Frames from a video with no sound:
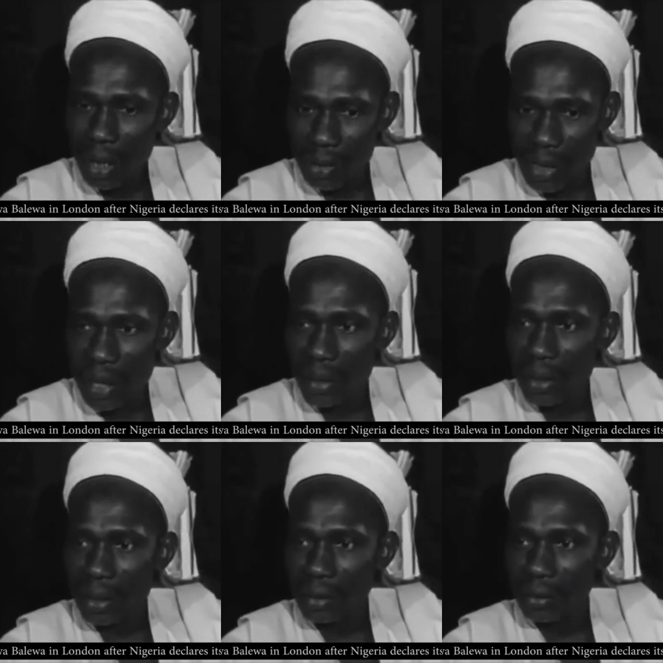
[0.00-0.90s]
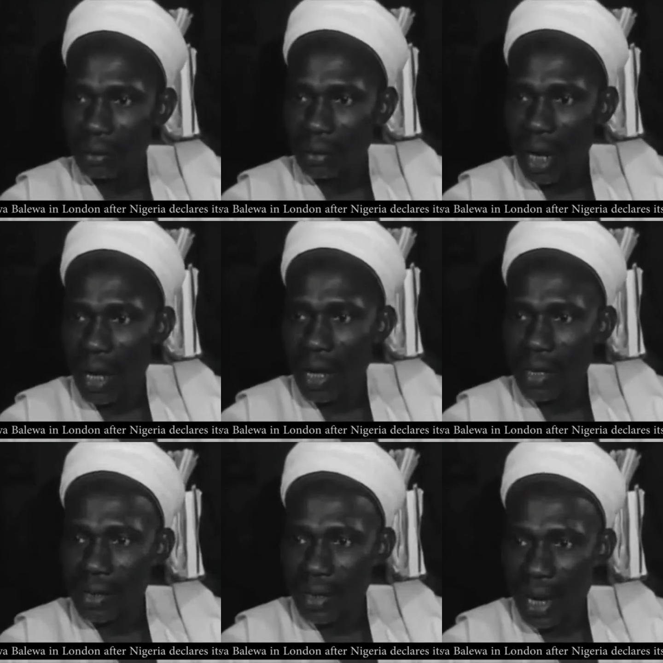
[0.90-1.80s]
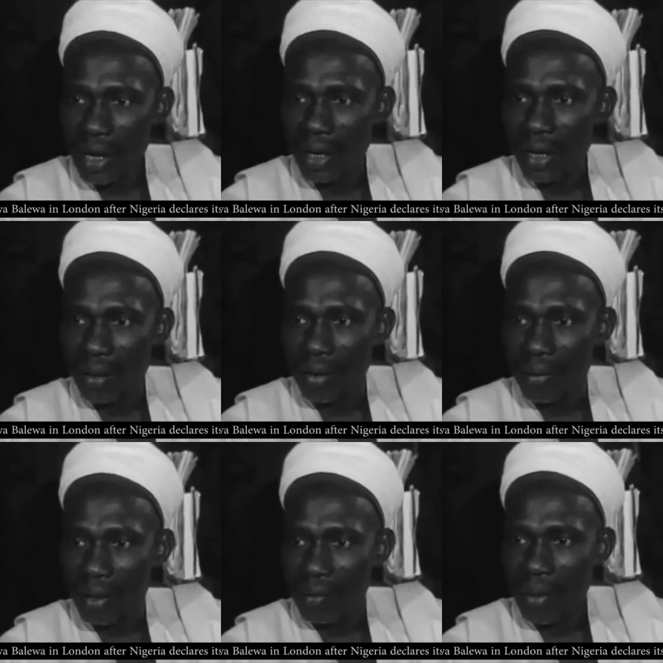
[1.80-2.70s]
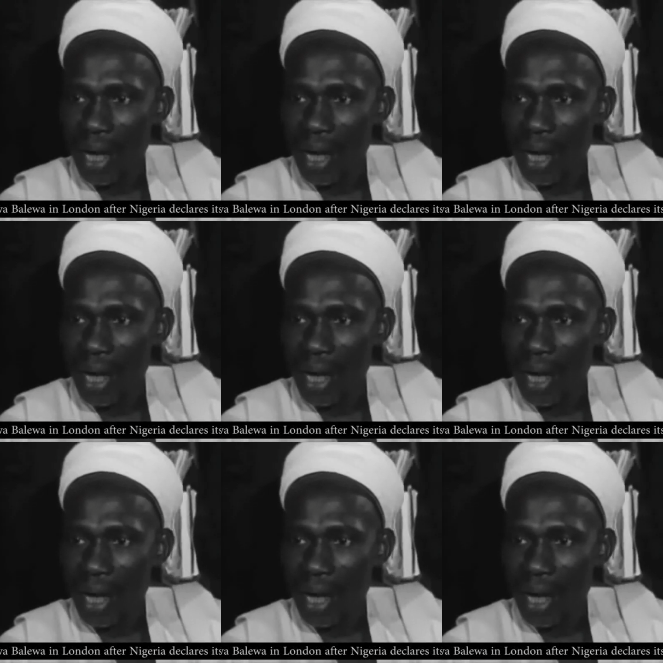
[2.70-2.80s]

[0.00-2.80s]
Exactly. I entirely agree with him.